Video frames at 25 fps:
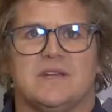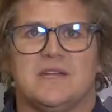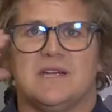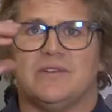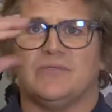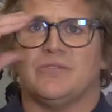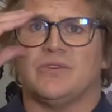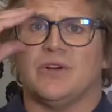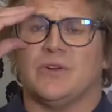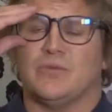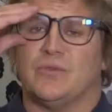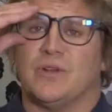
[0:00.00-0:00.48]

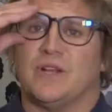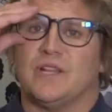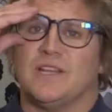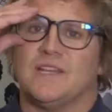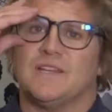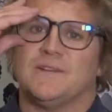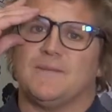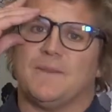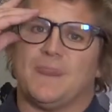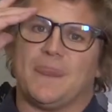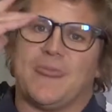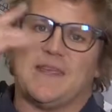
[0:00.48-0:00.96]
Everyone
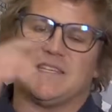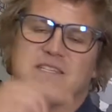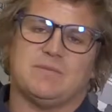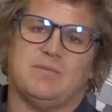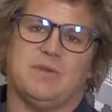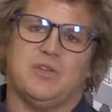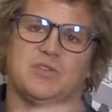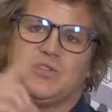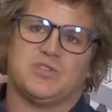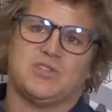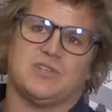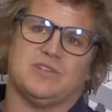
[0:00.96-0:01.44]
really, as I
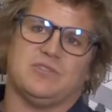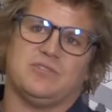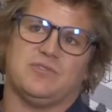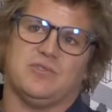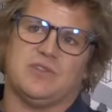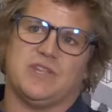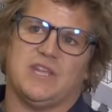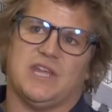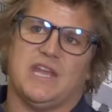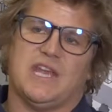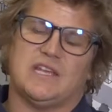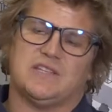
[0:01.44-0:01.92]
mentioned,
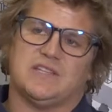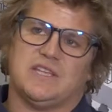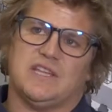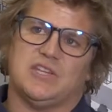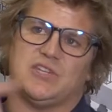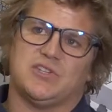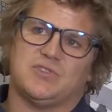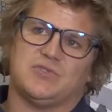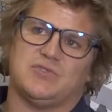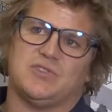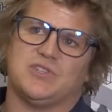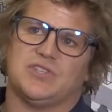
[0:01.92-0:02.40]
through how the
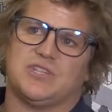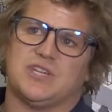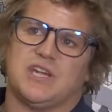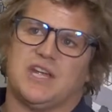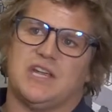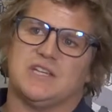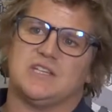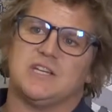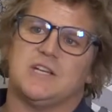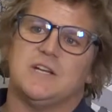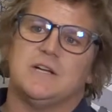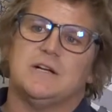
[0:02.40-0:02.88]
industry's
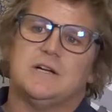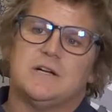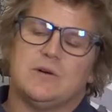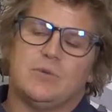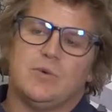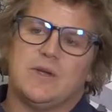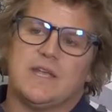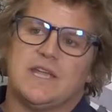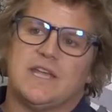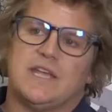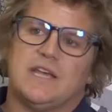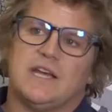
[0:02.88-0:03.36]
changed,
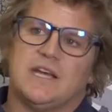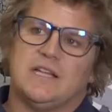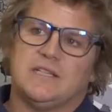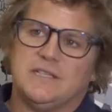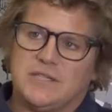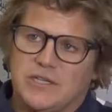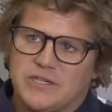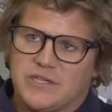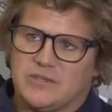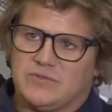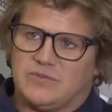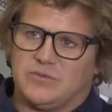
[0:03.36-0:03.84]
we get a
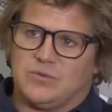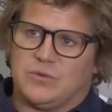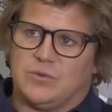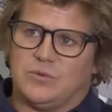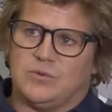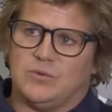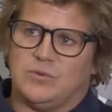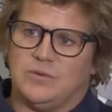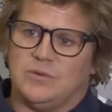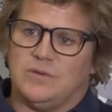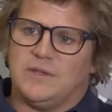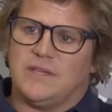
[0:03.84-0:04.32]
lot of
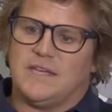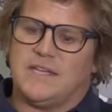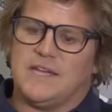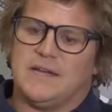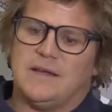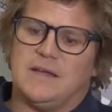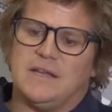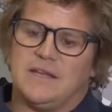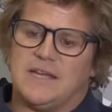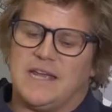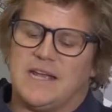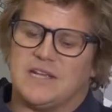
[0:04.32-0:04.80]
all the
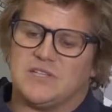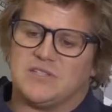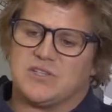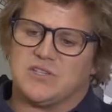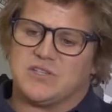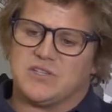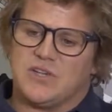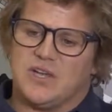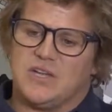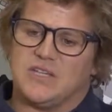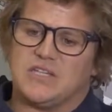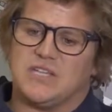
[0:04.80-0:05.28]
in-house
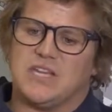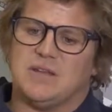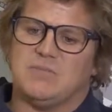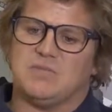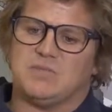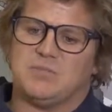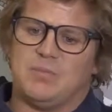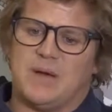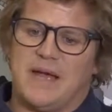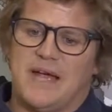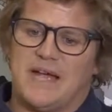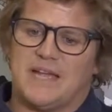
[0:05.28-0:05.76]
design
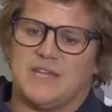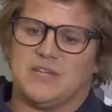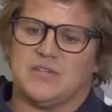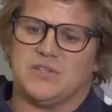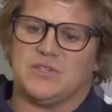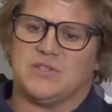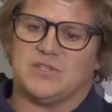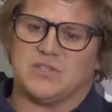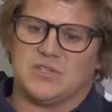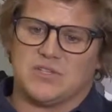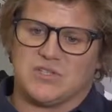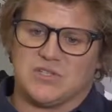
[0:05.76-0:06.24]
teams,
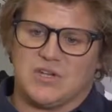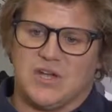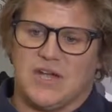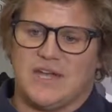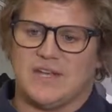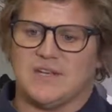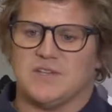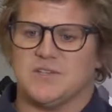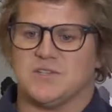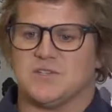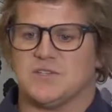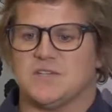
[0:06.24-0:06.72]
marketers,
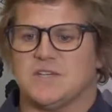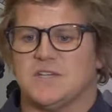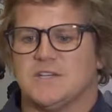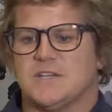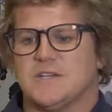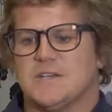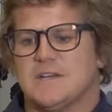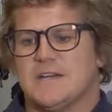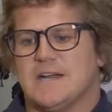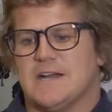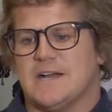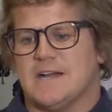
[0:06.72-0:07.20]
designers.
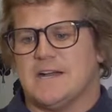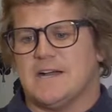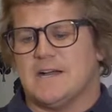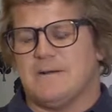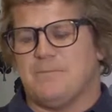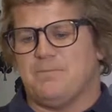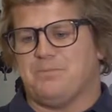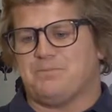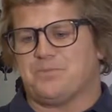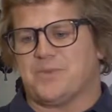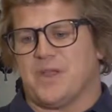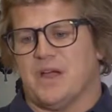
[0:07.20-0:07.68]

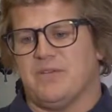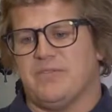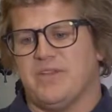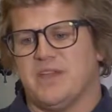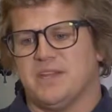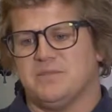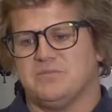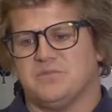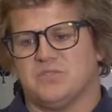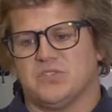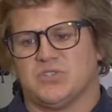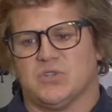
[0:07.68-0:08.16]
I've
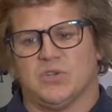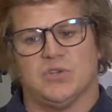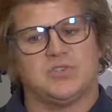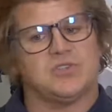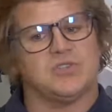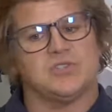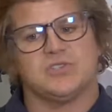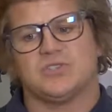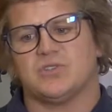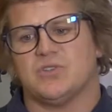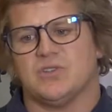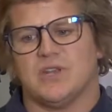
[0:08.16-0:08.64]
had
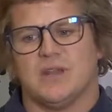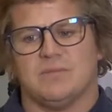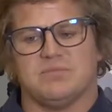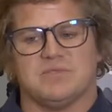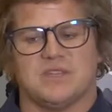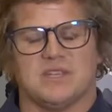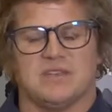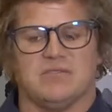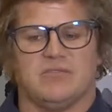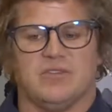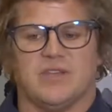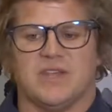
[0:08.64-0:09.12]
surgeons turn up
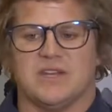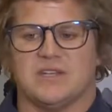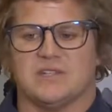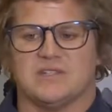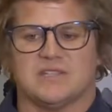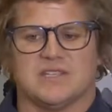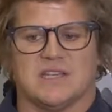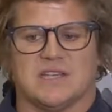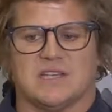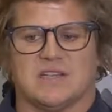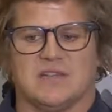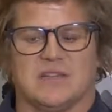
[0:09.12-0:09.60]
at the event
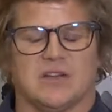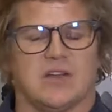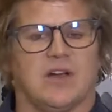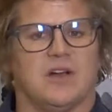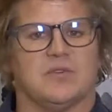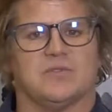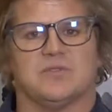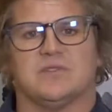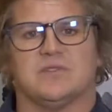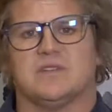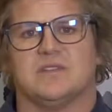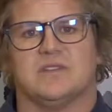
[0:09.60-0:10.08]
and saying, "Look,
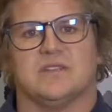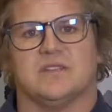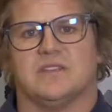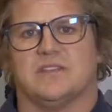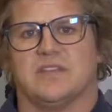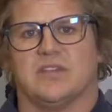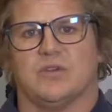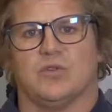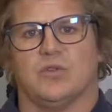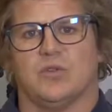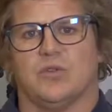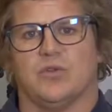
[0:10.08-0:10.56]
I
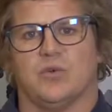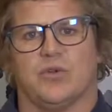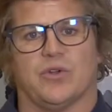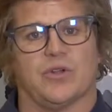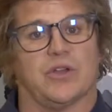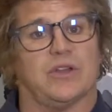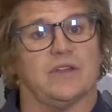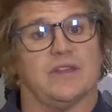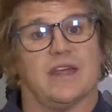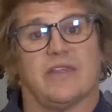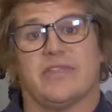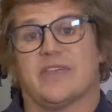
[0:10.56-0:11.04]
thought
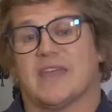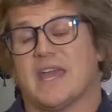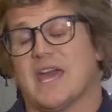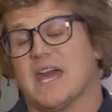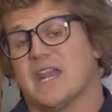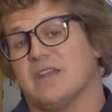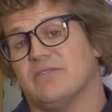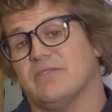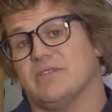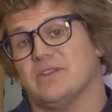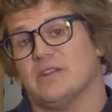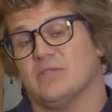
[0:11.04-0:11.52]
I got nothing
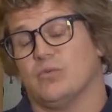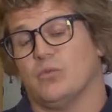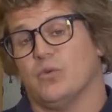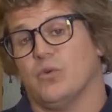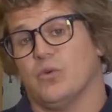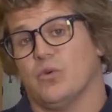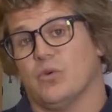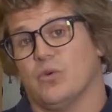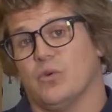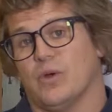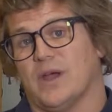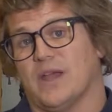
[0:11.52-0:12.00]
out of it. I've
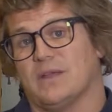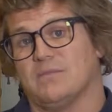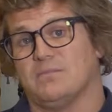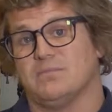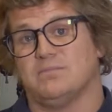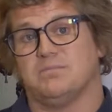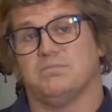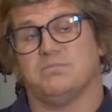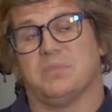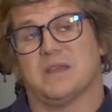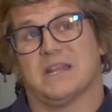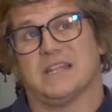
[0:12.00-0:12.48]
walked away
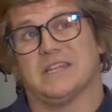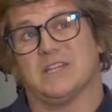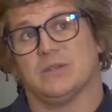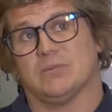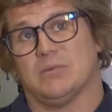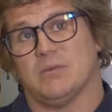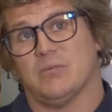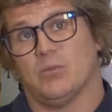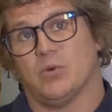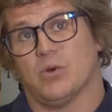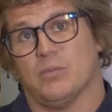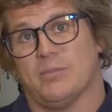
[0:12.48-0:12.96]
being a
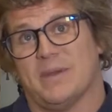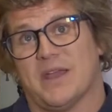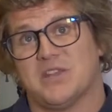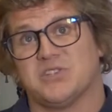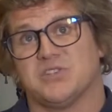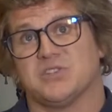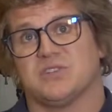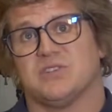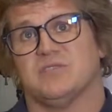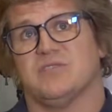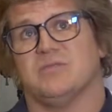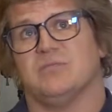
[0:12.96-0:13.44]
little bit more
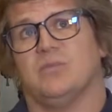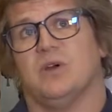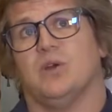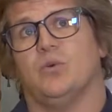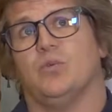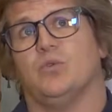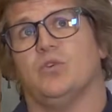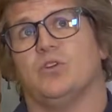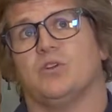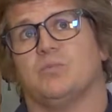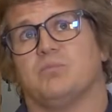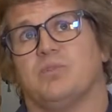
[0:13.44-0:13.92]
imaginative in my
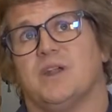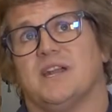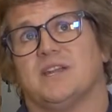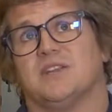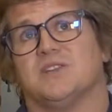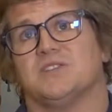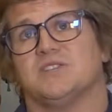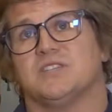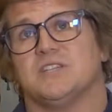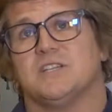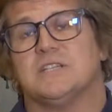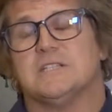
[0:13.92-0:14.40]
work
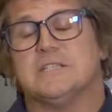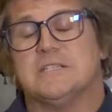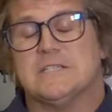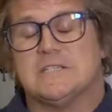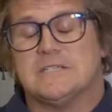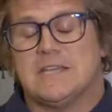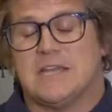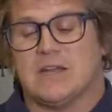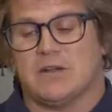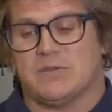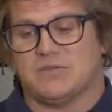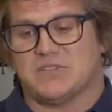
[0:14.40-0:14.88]
practice."
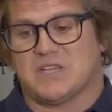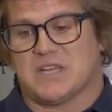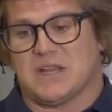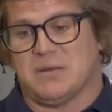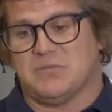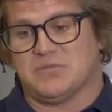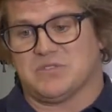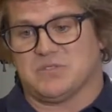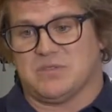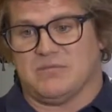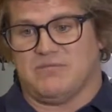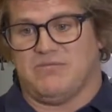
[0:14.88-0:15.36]
That obviously
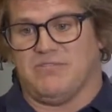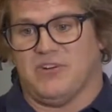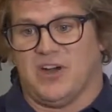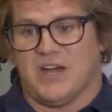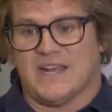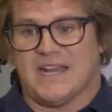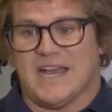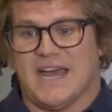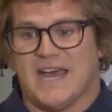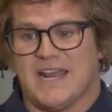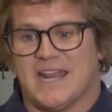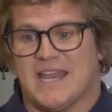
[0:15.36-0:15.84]
comes from the
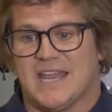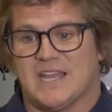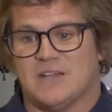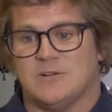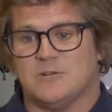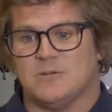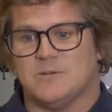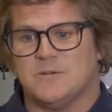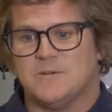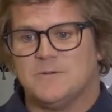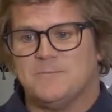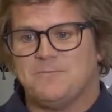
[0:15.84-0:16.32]
fine art
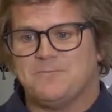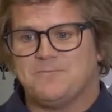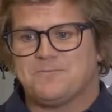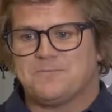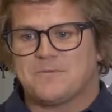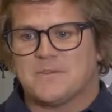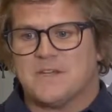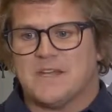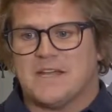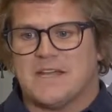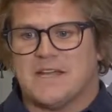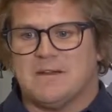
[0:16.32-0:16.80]
angle.
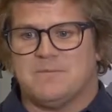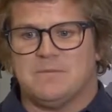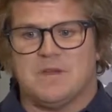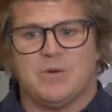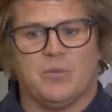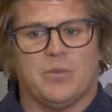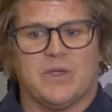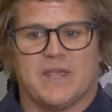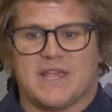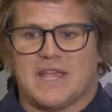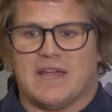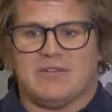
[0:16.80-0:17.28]

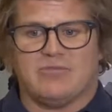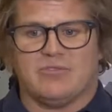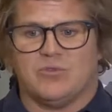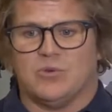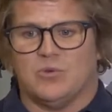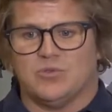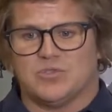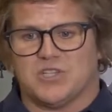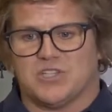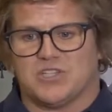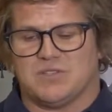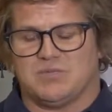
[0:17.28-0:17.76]
We cover
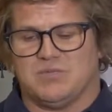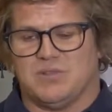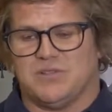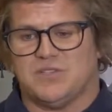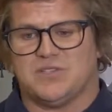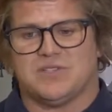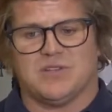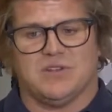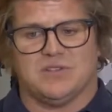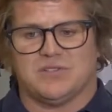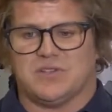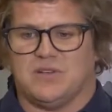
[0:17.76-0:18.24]
all
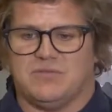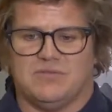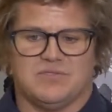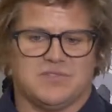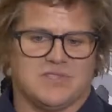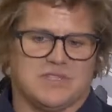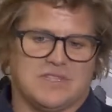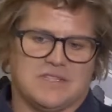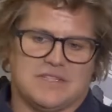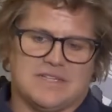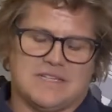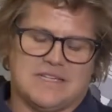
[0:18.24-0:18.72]
disciplines, so it's
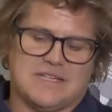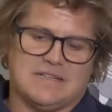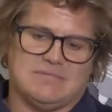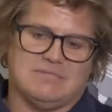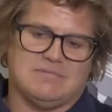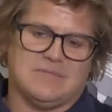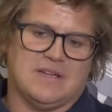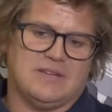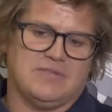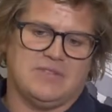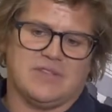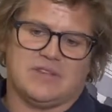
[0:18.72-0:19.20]
obviously
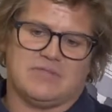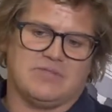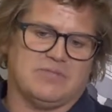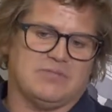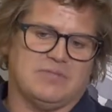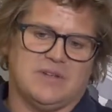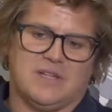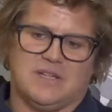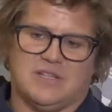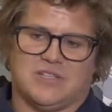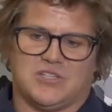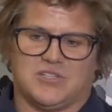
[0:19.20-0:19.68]
everything
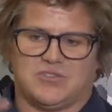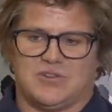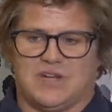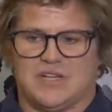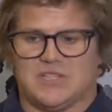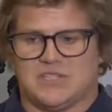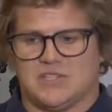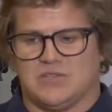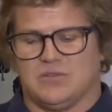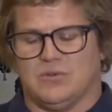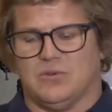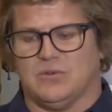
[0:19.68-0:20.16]
from
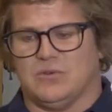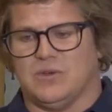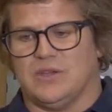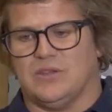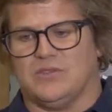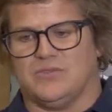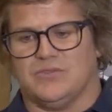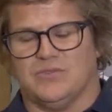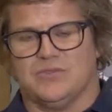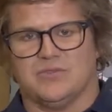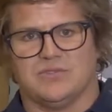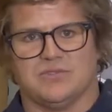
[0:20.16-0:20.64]
illustration all the way
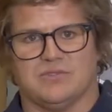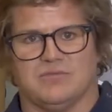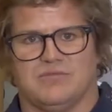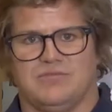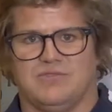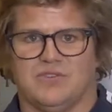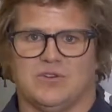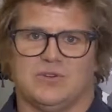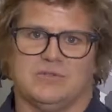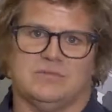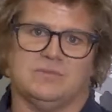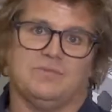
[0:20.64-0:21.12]
through to
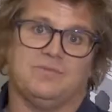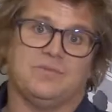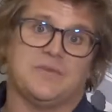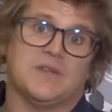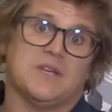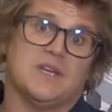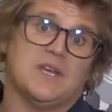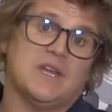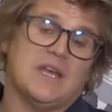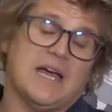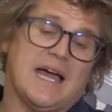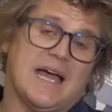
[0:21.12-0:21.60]
film,
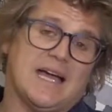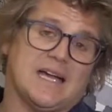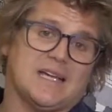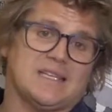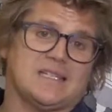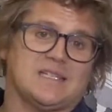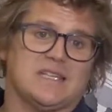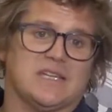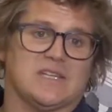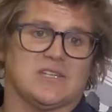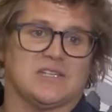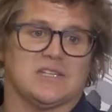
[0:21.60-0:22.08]

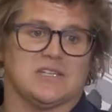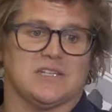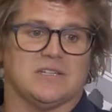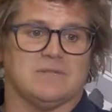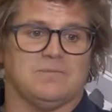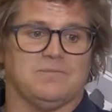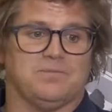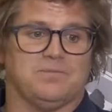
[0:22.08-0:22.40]
architecture.